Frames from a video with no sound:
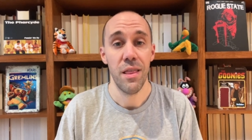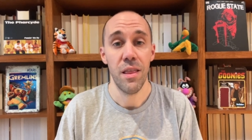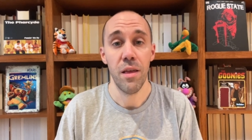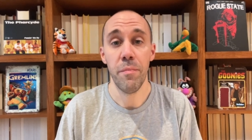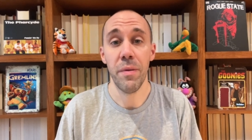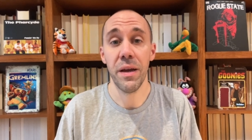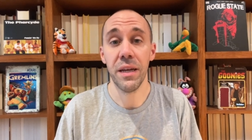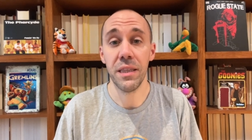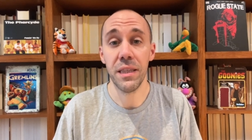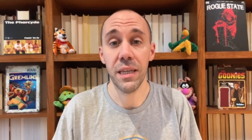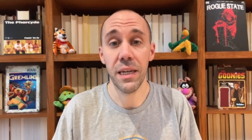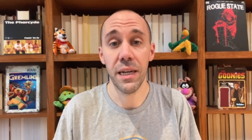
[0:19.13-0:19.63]
They
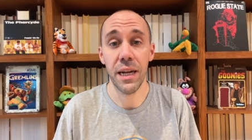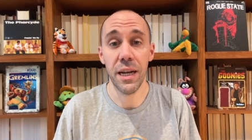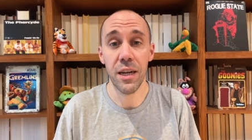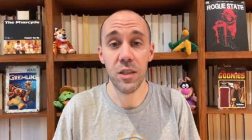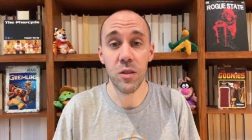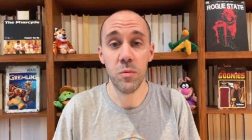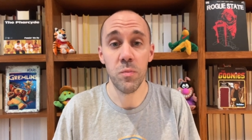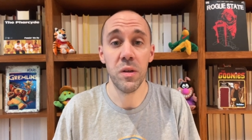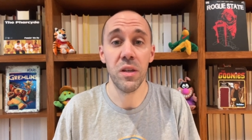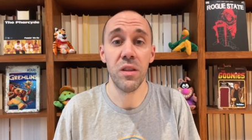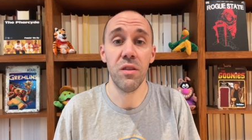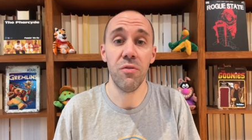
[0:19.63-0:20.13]
make the
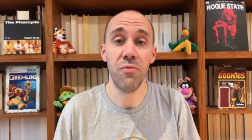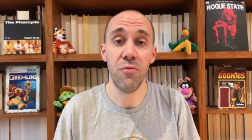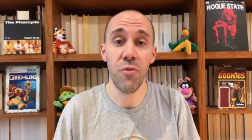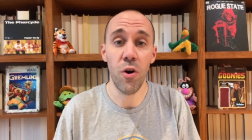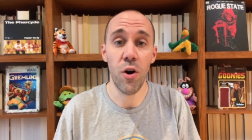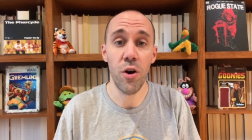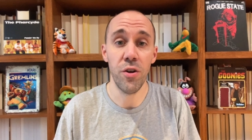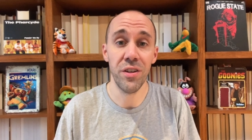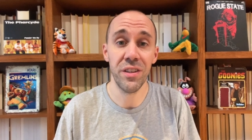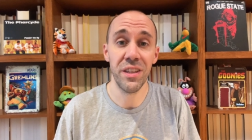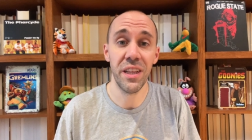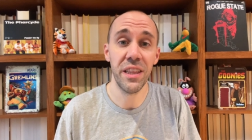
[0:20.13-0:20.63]
announcement in the
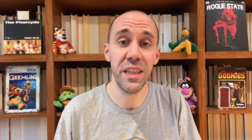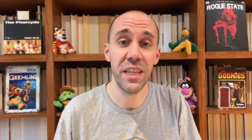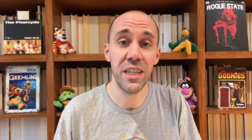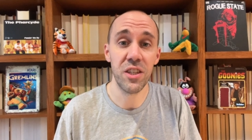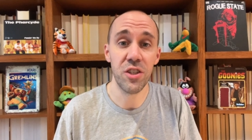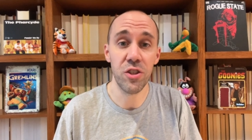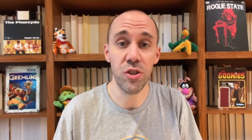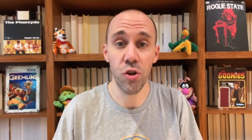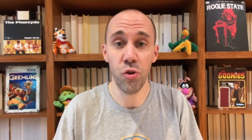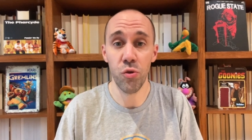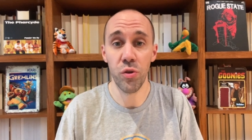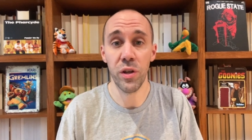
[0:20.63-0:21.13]
fall and then they
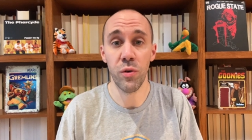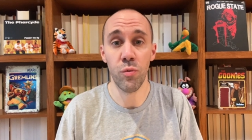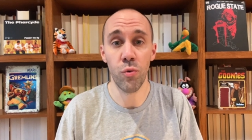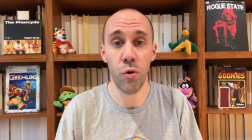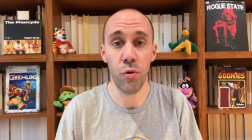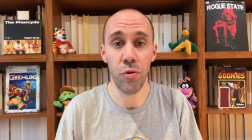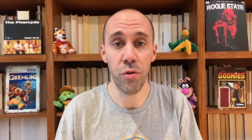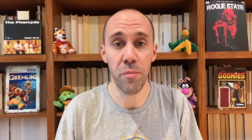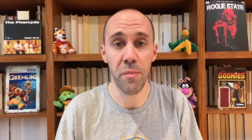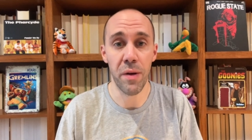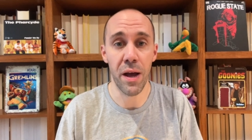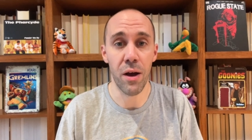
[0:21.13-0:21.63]
slowly
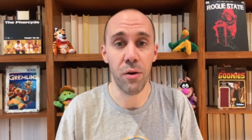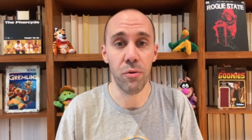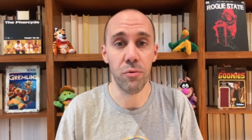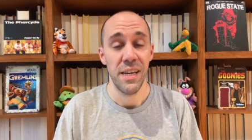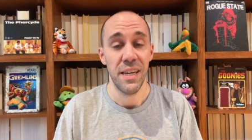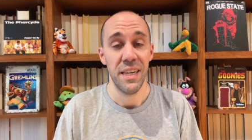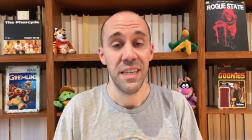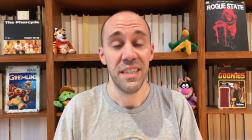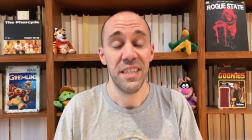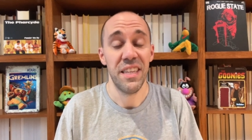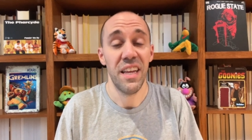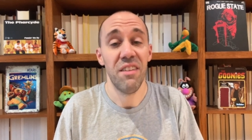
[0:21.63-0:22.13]
roll them out.
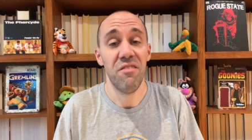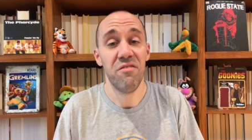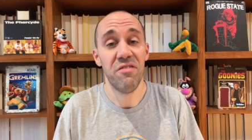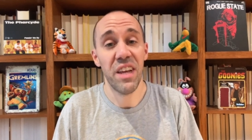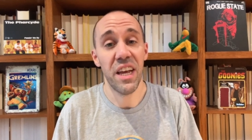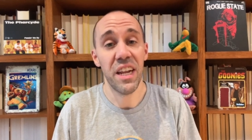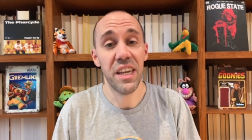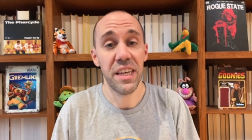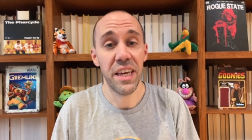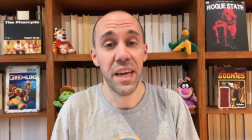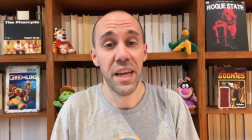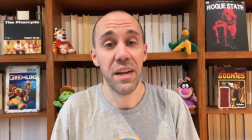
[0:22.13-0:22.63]
Instead of
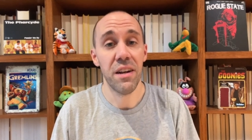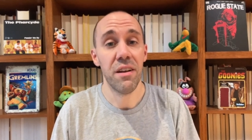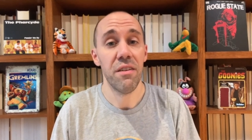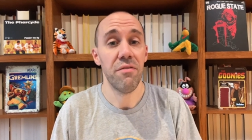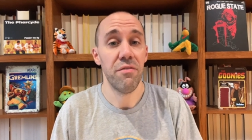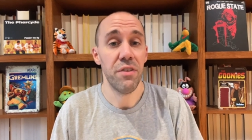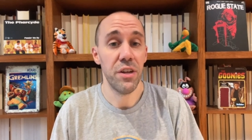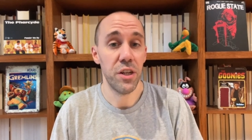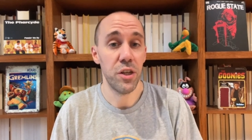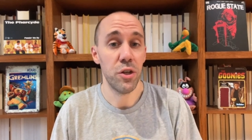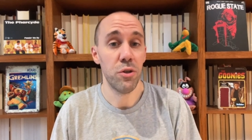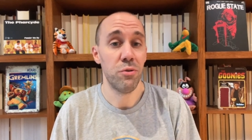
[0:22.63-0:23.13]
dedicating a
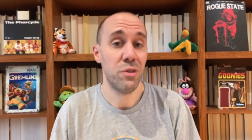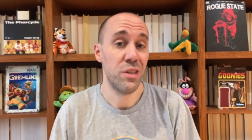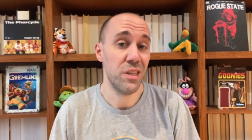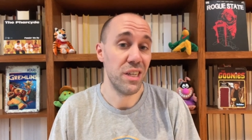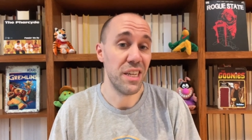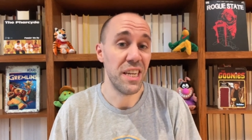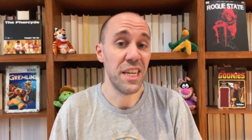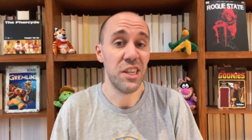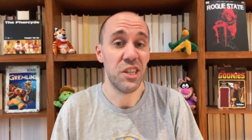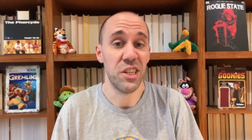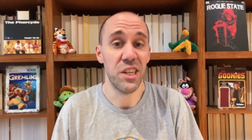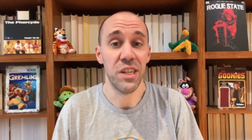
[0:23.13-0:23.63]
video to
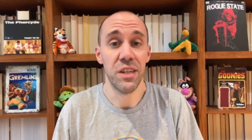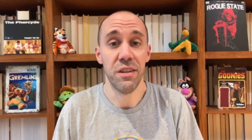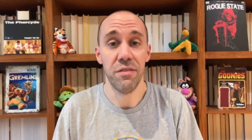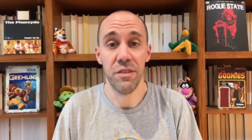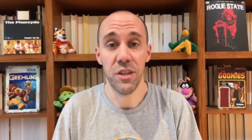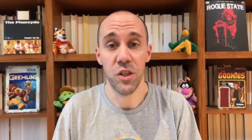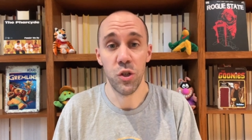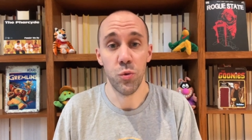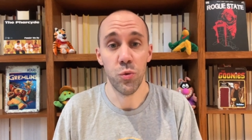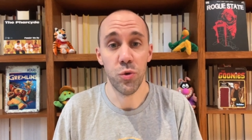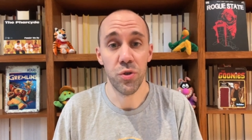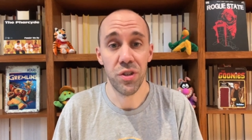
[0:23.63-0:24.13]
each
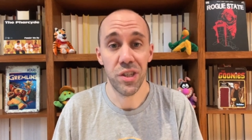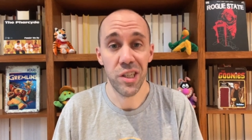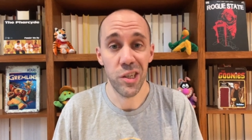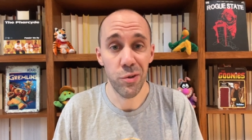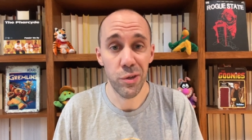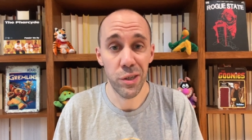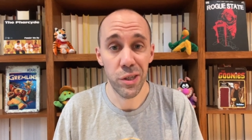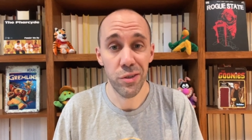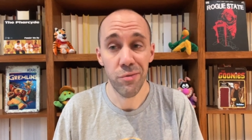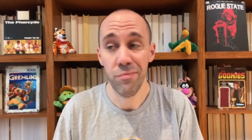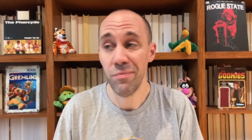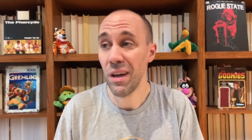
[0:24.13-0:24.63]
individual
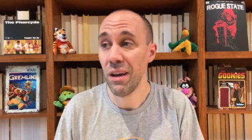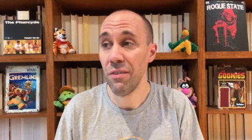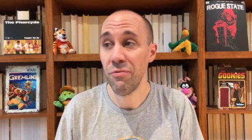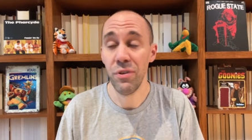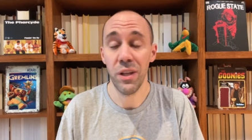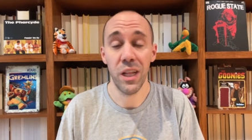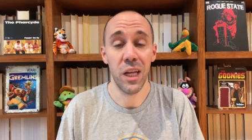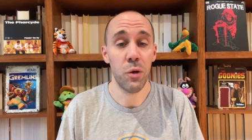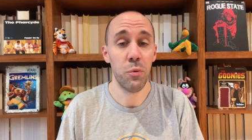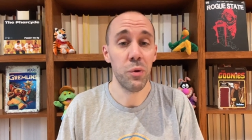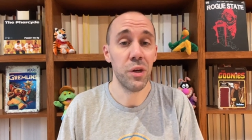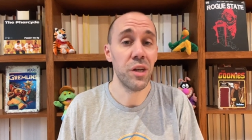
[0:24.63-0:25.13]
cereal, I feel
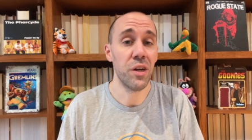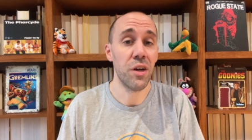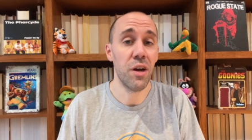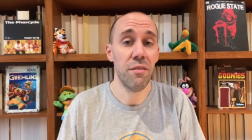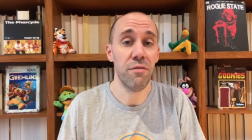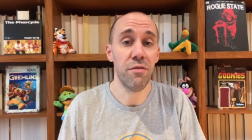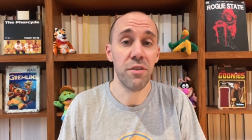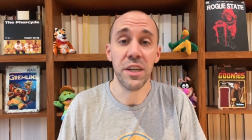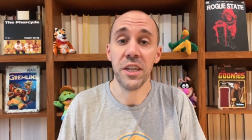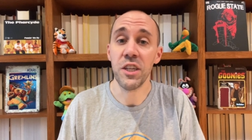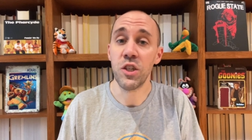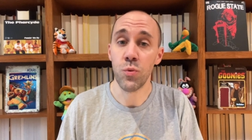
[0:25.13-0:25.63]
like we can
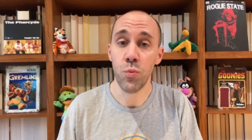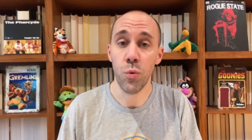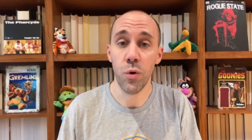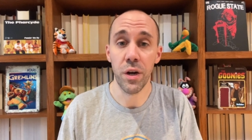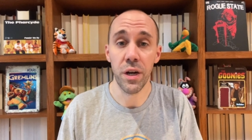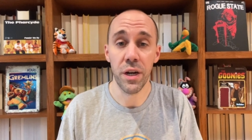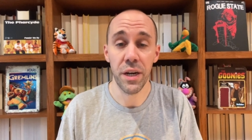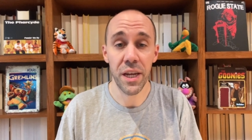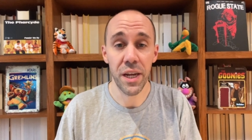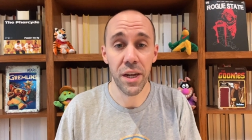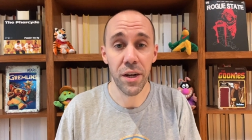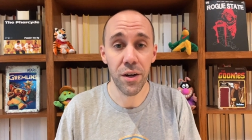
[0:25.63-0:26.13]
cover each
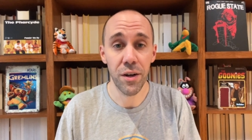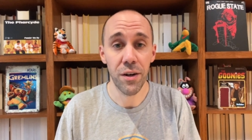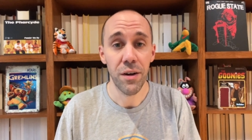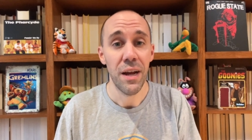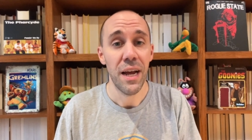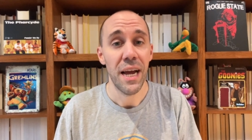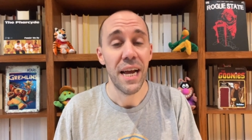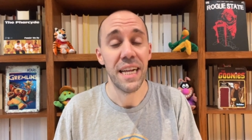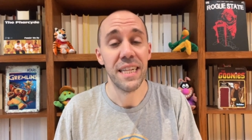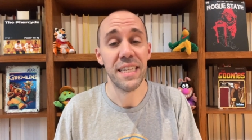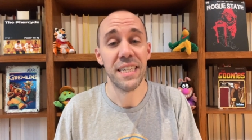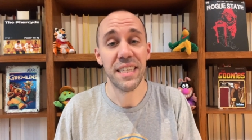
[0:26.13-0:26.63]
one here,
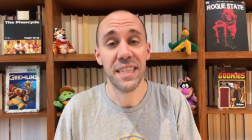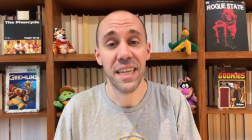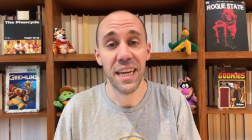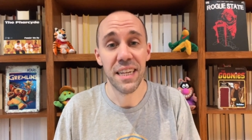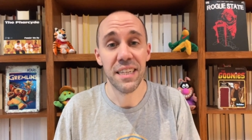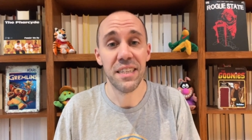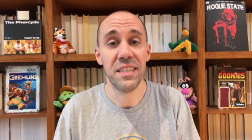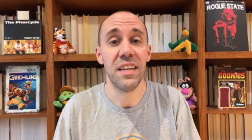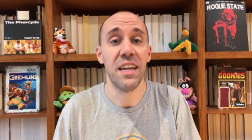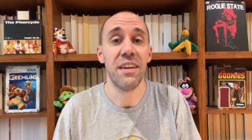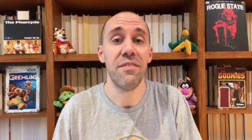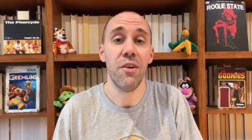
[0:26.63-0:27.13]
instead
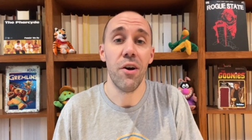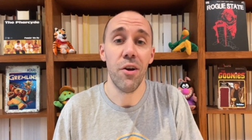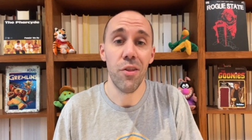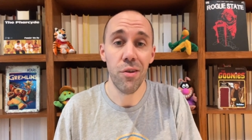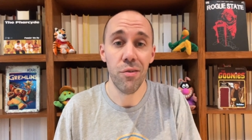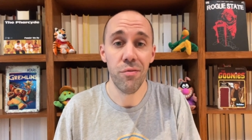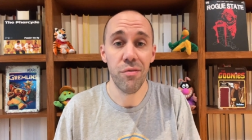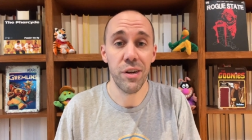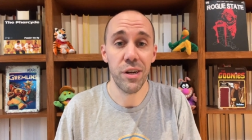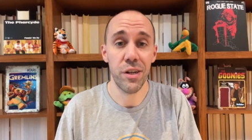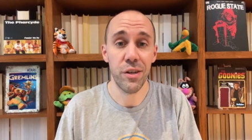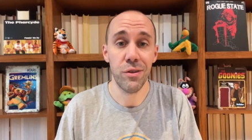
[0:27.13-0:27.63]
save other
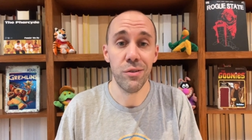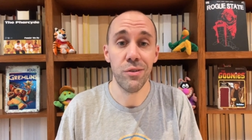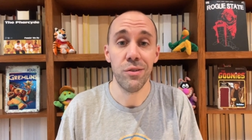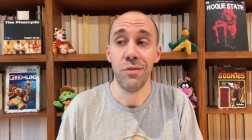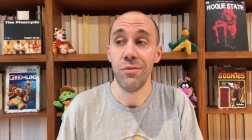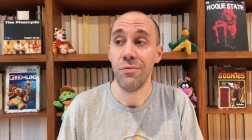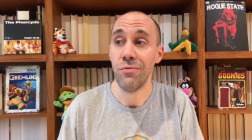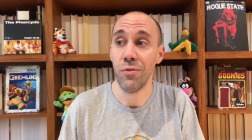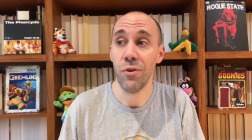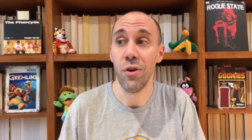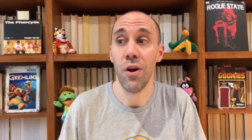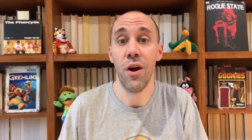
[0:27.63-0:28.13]
videos
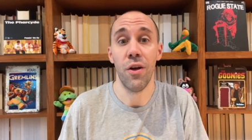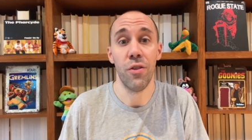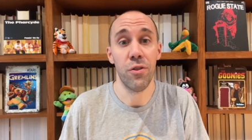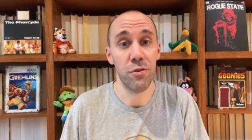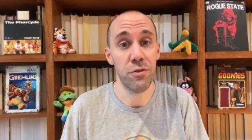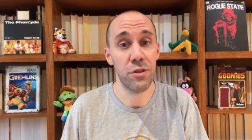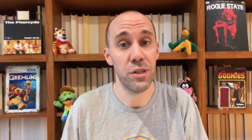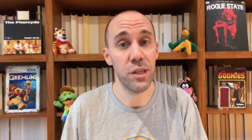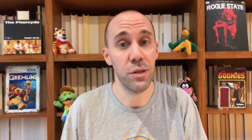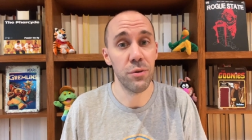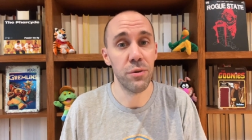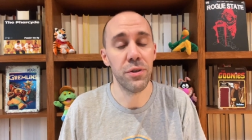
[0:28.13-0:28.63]
for other
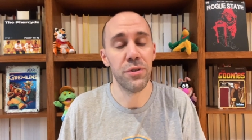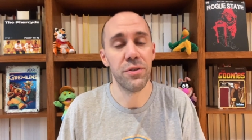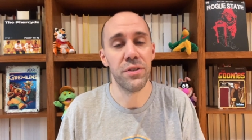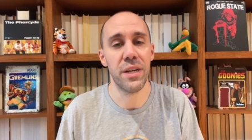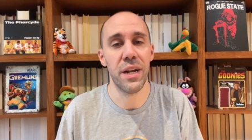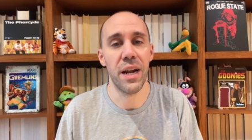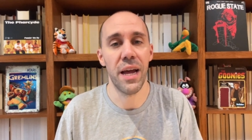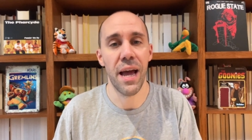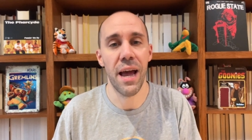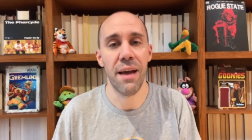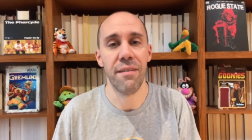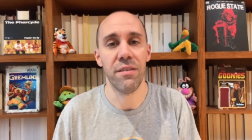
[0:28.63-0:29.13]
cereals that
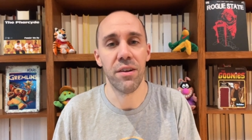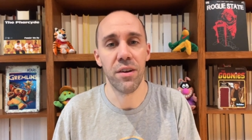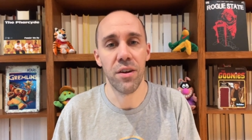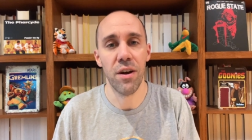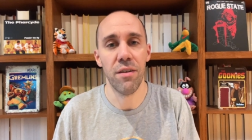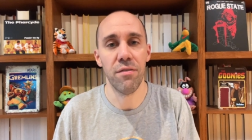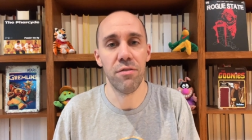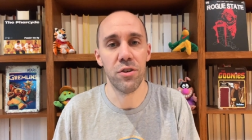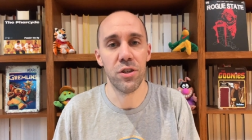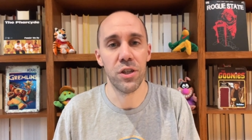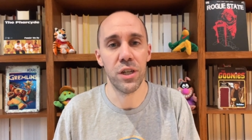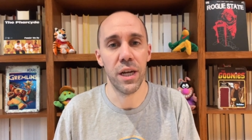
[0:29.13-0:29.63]
I haven't
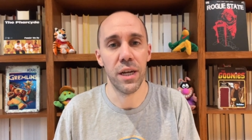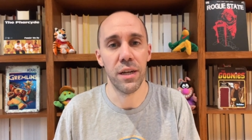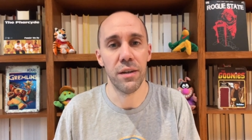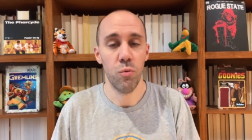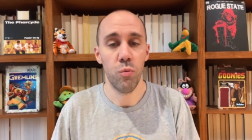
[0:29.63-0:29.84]
covered yet.